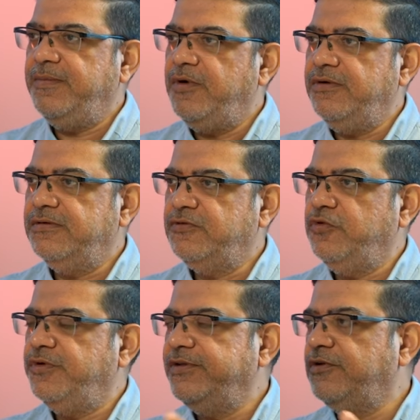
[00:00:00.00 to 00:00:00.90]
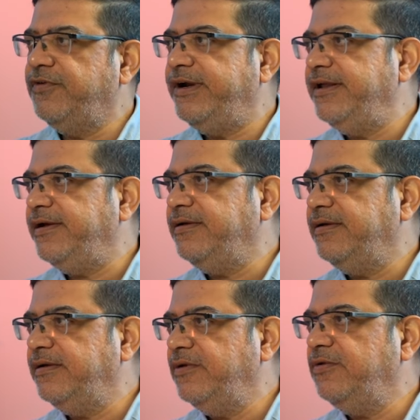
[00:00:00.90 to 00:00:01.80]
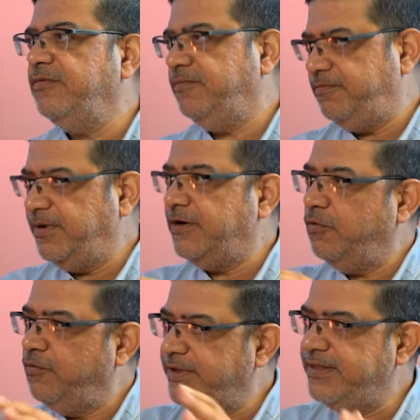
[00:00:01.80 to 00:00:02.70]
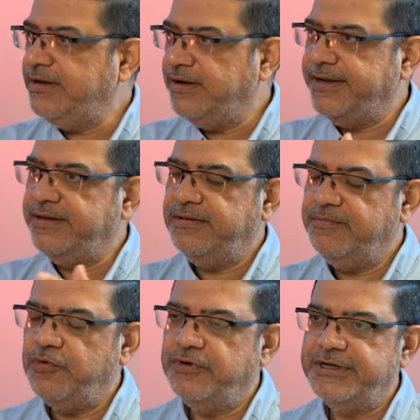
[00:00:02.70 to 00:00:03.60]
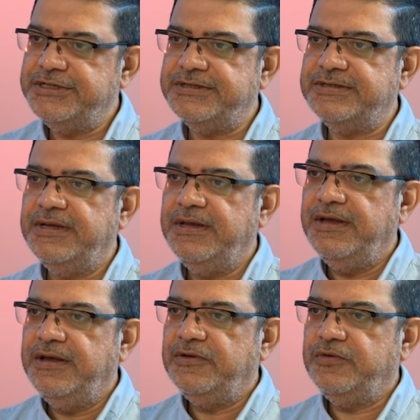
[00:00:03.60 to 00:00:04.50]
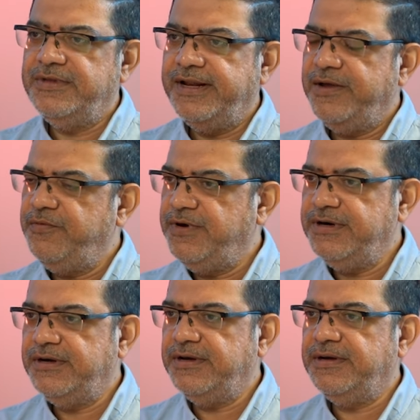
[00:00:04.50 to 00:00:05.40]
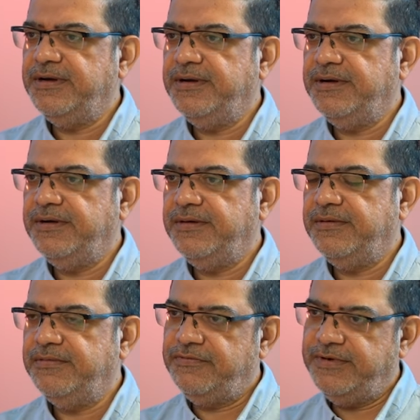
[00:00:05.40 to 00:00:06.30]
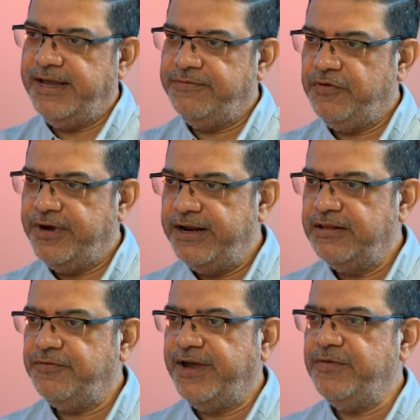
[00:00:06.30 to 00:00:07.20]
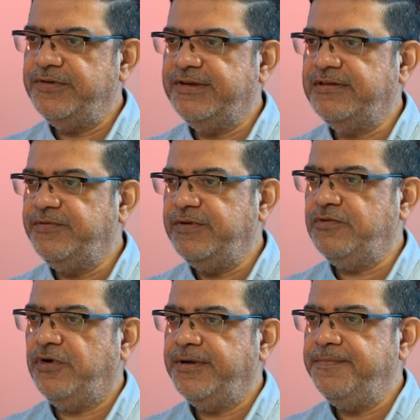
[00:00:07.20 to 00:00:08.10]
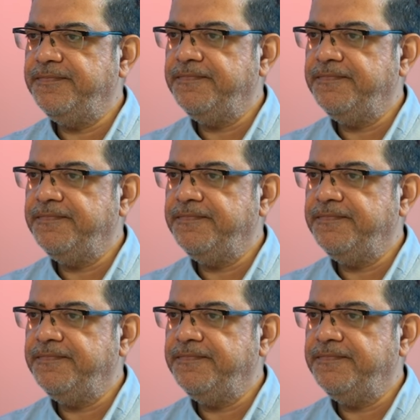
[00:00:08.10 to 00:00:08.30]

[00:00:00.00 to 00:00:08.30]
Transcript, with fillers: about stories of India, you know, but within, again, brokerages. So then I worked uh, for another five or six years with Saurabh.